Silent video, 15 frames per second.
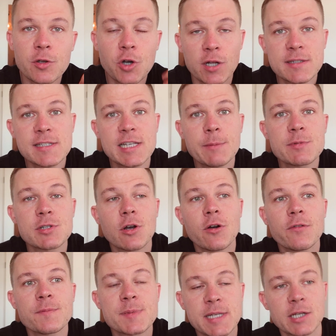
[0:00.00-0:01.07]
concepts
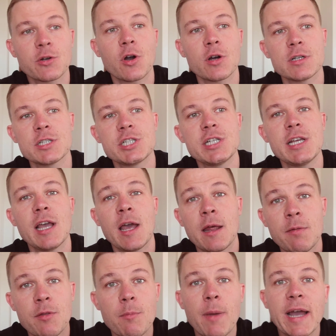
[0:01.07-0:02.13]
of psychology
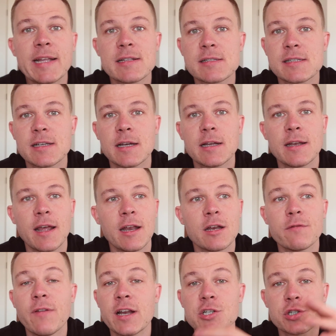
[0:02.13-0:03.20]
and the mindset and
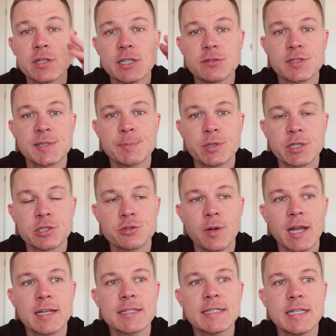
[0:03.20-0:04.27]
eventually into
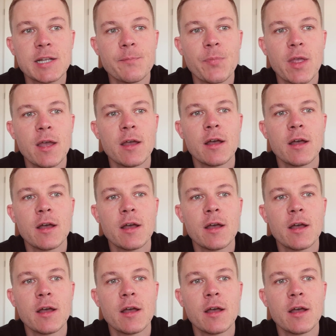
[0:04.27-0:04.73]
spirituality,